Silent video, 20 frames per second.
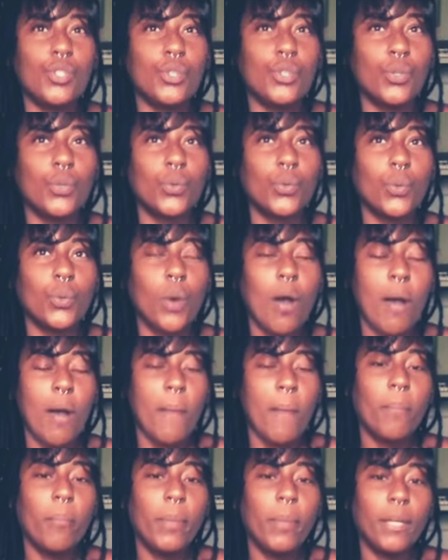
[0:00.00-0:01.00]
to
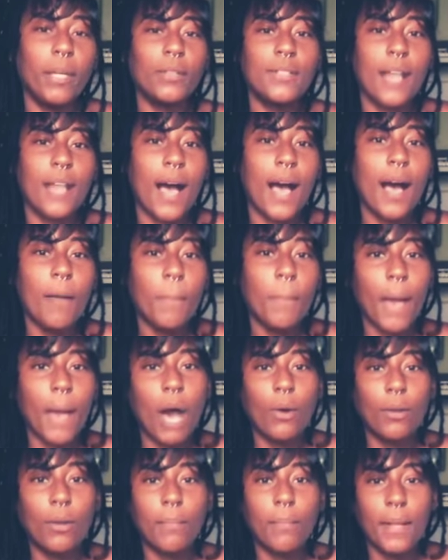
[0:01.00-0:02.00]
build up
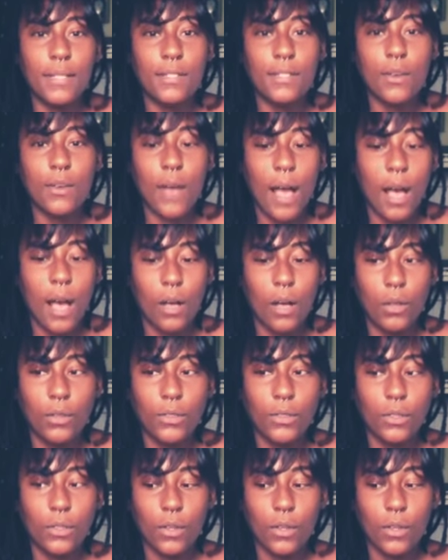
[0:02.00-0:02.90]
our mental health